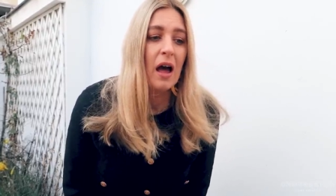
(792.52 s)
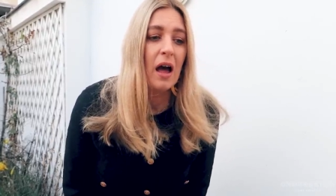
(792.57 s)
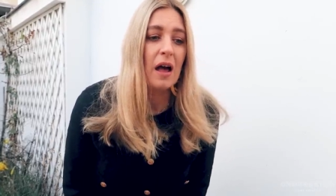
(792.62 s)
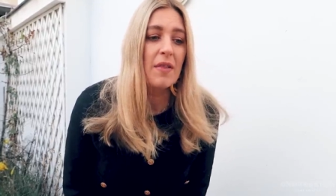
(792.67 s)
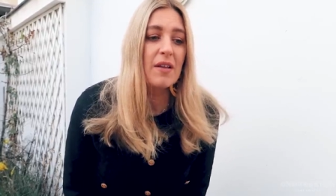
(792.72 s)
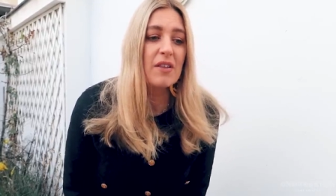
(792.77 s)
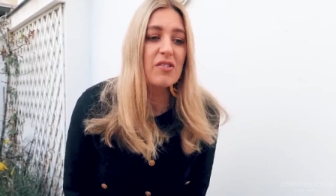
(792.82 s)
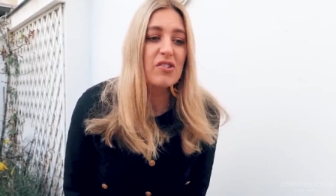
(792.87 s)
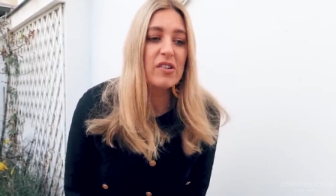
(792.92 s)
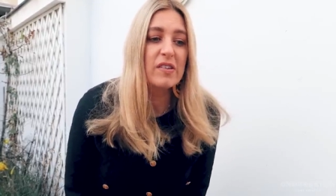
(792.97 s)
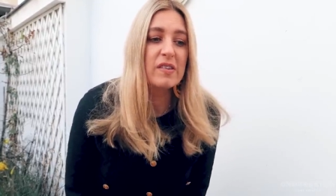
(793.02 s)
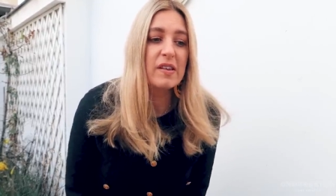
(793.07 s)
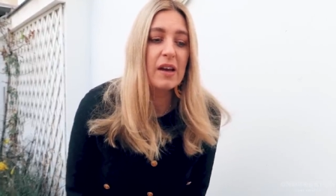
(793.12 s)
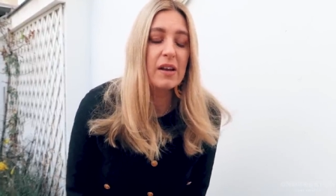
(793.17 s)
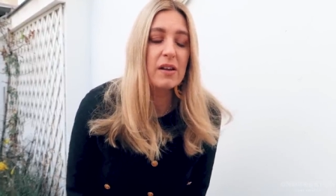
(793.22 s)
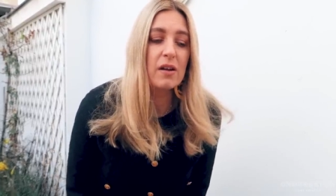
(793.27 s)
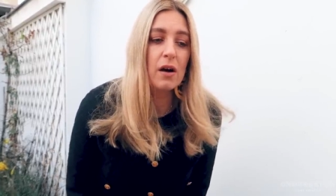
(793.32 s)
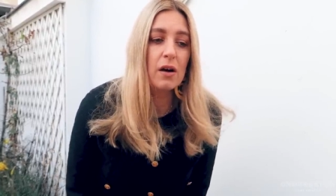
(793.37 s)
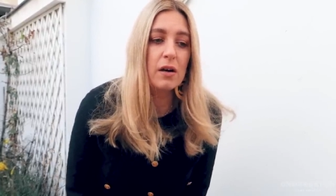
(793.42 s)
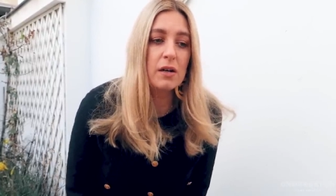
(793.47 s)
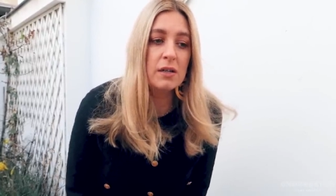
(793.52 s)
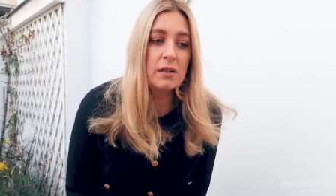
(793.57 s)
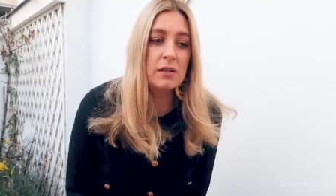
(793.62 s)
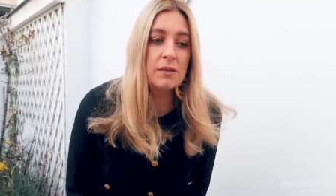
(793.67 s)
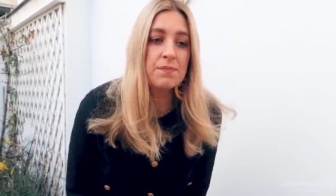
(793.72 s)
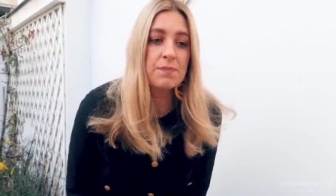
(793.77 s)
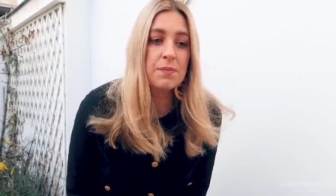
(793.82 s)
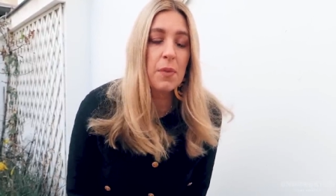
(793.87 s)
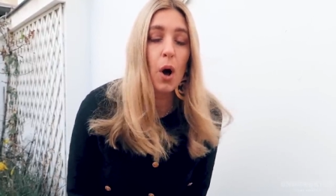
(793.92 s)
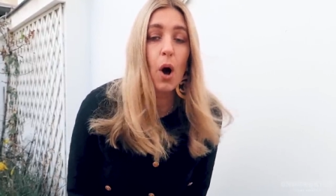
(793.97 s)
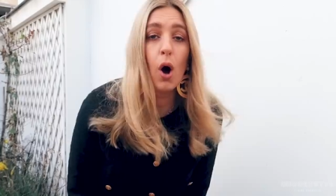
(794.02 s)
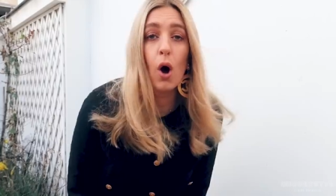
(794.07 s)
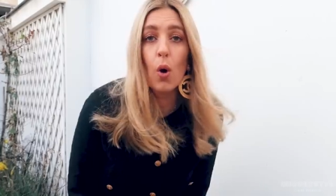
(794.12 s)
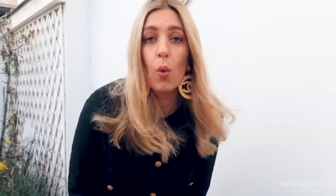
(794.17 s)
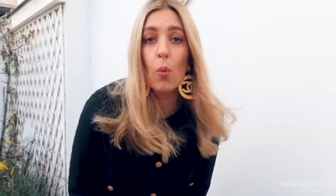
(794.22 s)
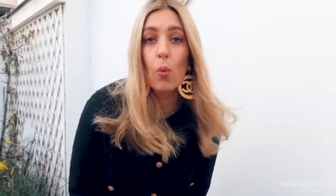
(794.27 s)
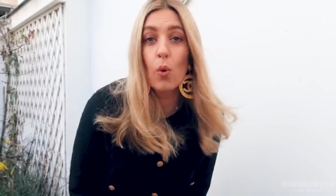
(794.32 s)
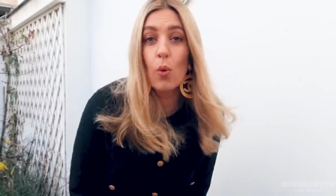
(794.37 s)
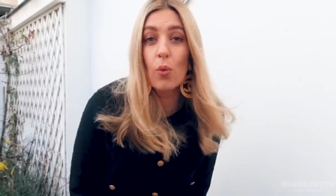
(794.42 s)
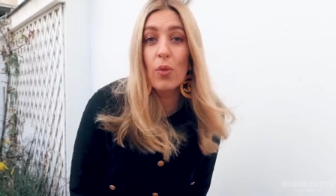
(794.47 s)
and then she said,
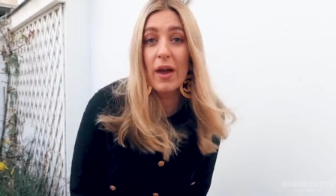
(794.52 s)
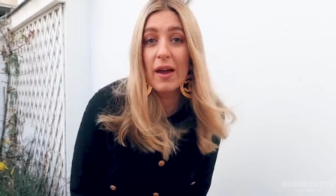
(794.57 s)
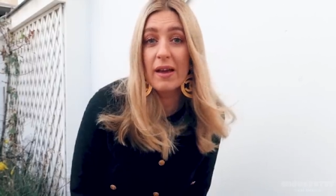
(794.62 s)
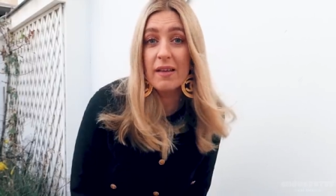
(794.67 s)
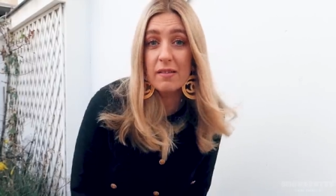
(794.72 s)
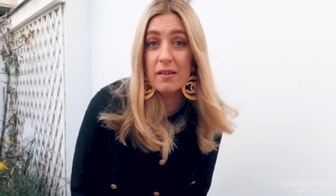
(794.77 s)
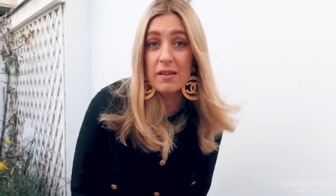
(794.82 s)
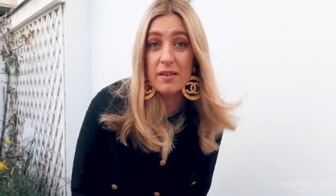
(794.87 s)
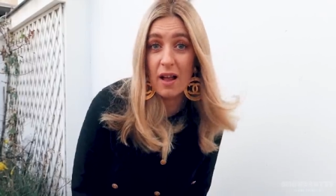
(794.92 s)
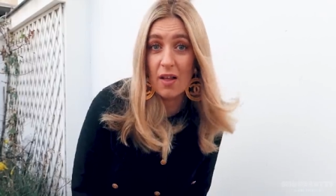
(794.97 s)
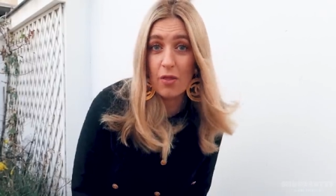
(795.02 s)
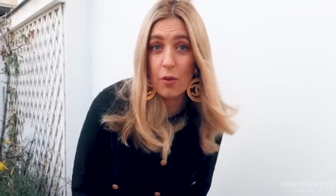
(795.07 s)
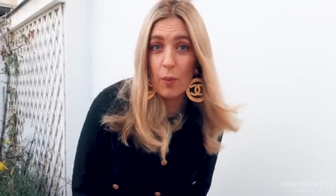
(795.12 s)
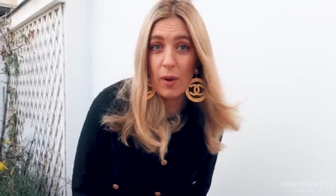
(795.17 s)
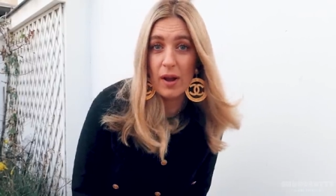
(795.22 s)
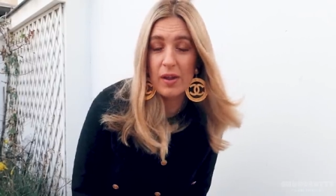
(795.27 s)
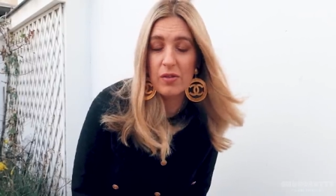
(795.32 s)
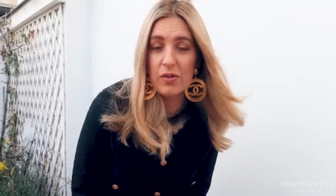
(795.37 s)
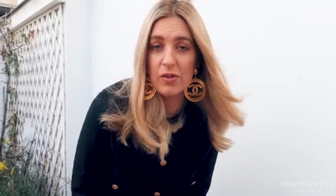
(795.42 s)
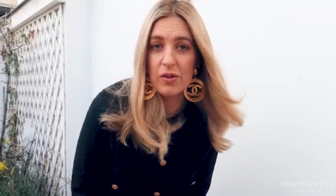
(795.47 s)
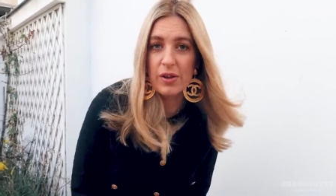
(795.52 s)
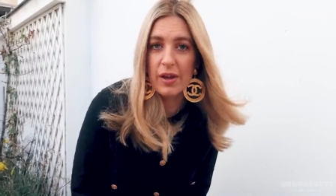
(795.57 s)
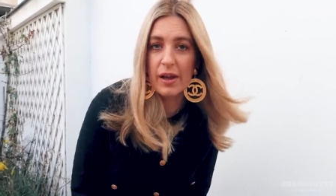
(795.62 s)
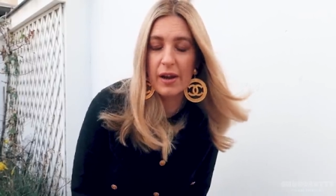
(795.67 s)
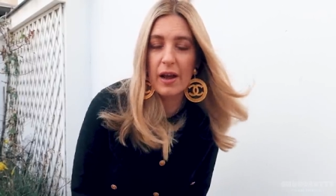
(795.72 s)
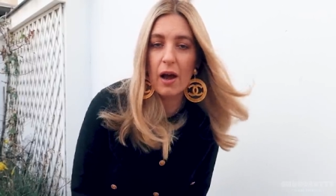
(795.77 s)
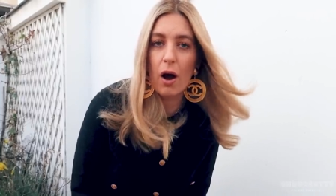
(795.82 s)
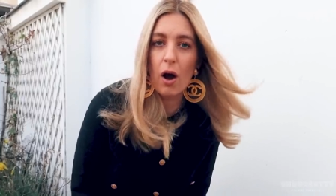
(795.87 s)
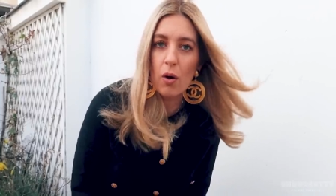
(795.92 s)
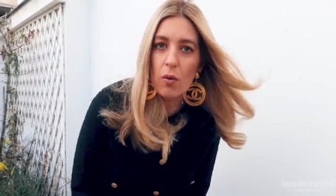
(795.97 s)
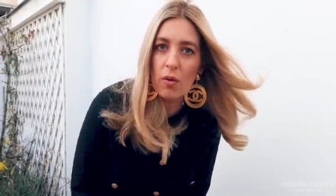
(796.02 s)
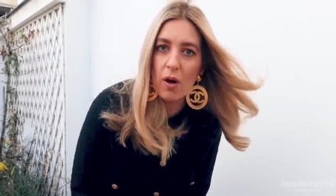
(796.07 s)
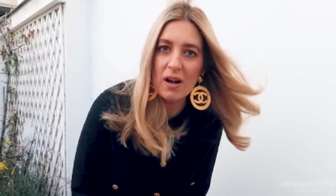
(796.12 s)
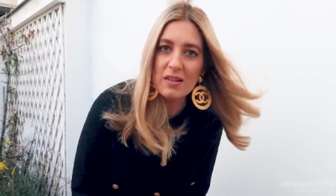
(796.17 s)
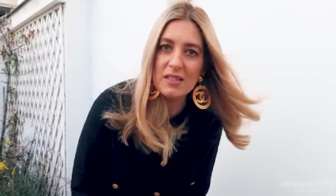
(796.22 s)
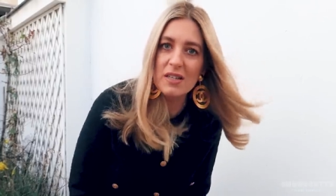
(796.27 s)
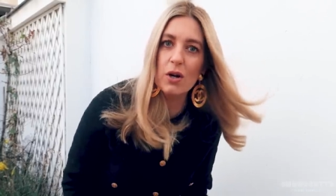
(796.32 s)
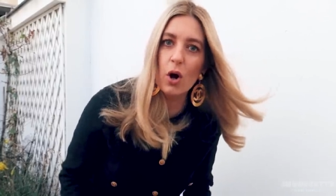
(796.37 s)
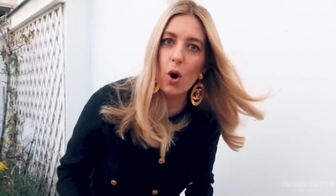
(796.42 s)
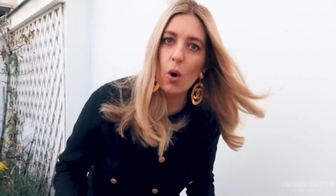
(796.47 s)
"Oh, well, there is another way that you can get it." Oh,
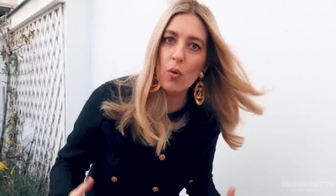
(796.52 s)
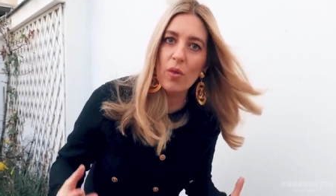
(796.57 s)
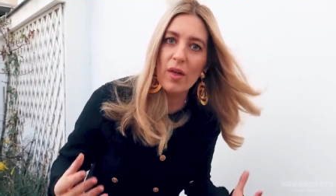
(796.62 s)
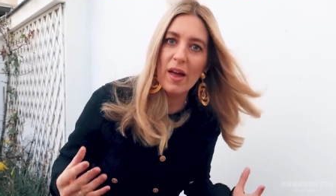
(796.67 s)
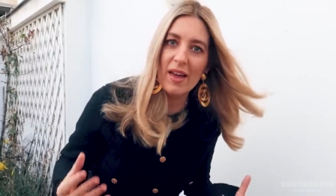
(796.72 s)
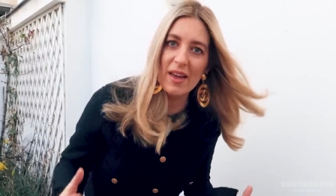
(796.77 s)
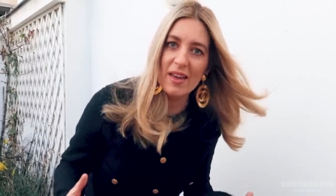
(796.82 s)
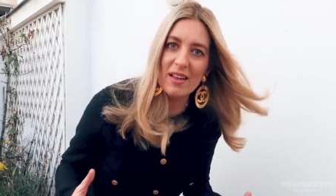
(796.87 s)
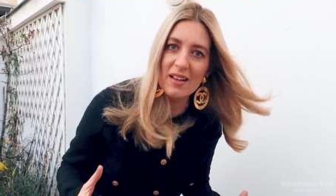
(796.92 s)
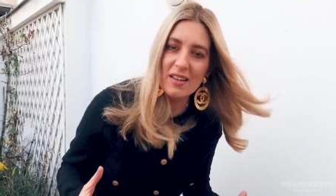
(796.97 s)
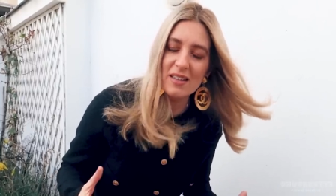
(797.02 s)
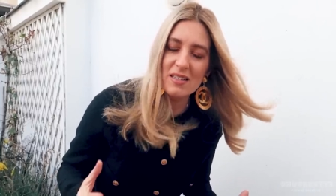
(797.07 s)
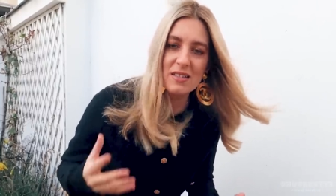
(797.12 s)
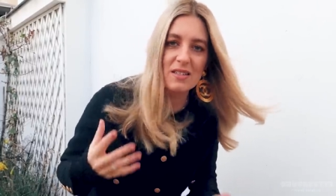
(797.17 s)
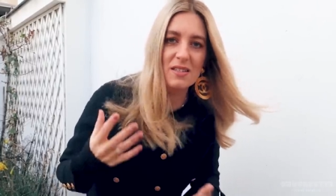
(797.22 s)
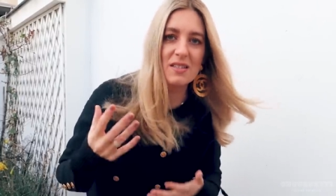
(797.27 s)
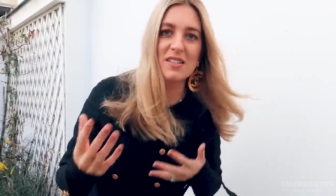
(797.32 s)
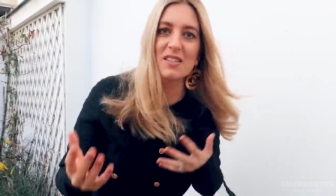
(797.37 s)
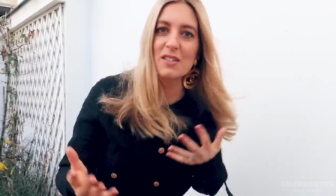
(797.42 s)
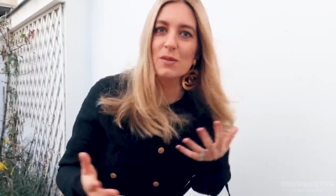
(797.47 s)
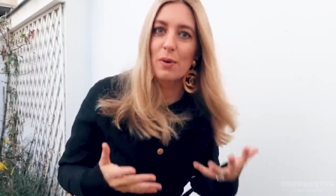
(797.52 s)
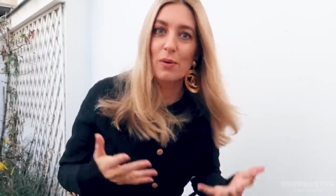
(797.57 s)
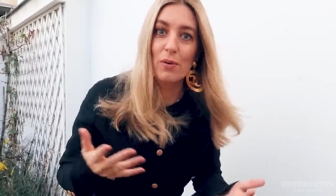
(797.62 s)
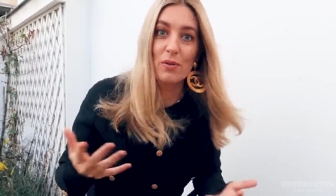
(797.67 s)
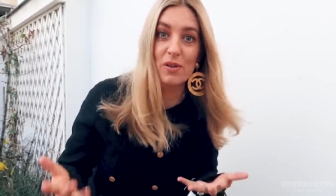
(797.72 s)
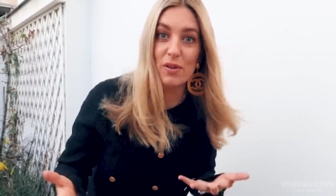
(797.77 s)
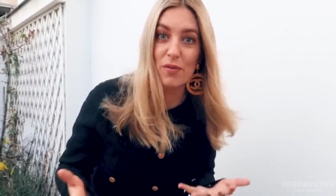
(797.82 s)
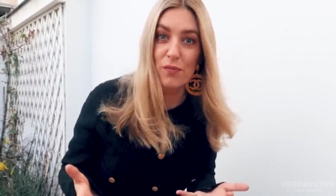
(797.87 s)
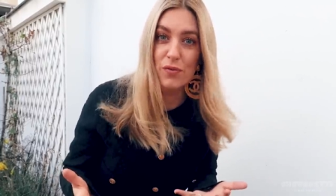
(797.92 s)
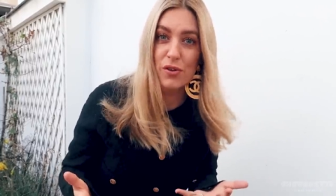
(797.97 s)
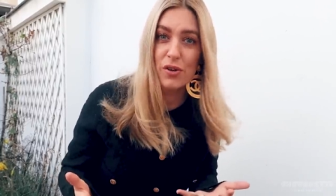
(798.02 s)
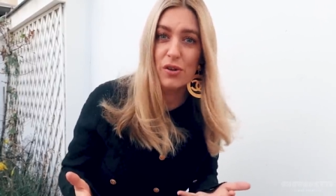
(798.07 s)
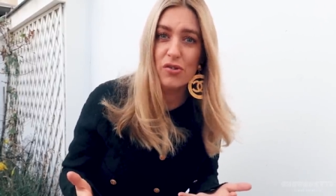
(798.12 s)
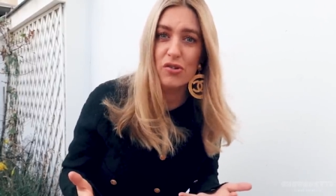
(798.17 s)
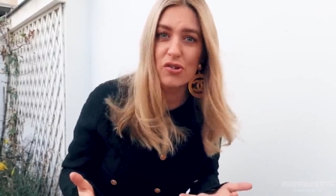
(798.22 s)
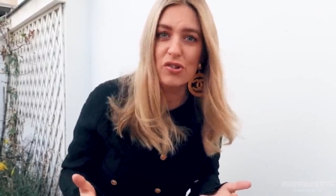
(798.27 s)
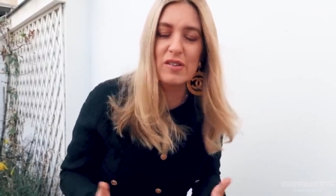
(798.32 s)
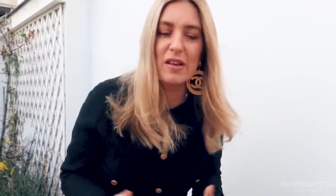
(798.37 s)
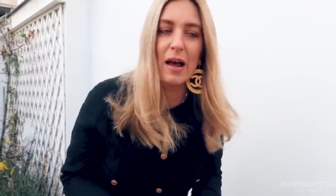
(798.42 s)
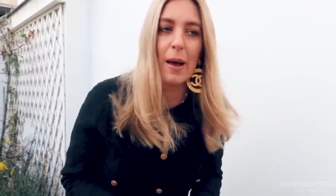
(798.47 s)
I said, "Oh, there is?" So this is where all the
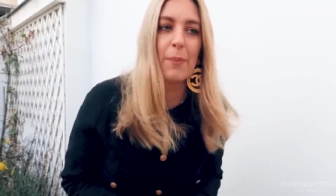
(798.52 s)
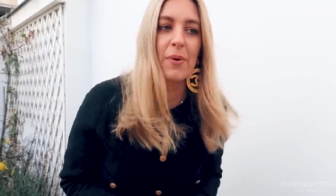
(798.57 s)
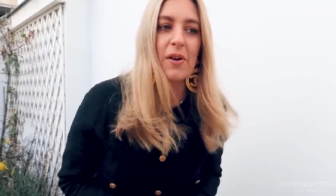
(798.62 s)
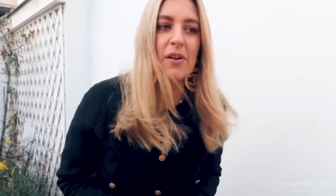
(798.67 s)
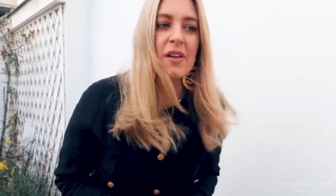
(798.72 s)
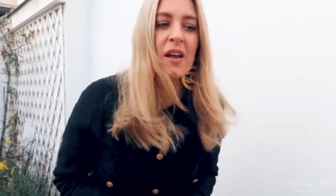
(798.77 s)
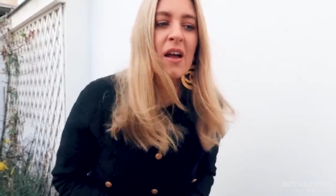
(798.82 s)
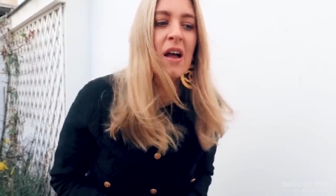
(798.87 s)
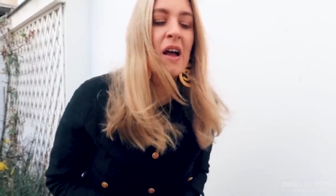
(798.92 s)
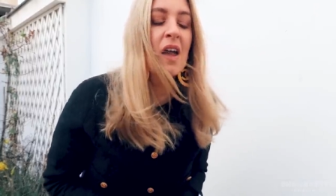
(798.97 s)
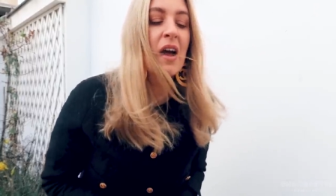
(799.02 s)
confusions happen.